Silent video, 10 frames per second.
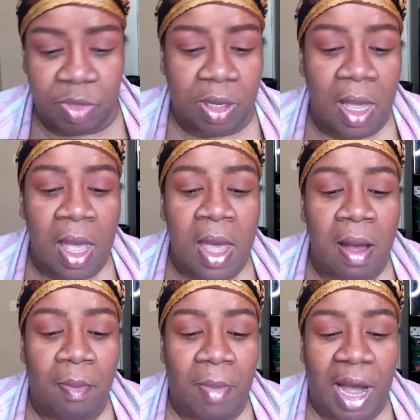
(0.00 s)
me,
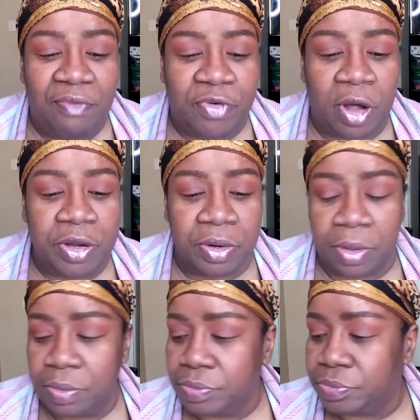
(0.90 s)
my father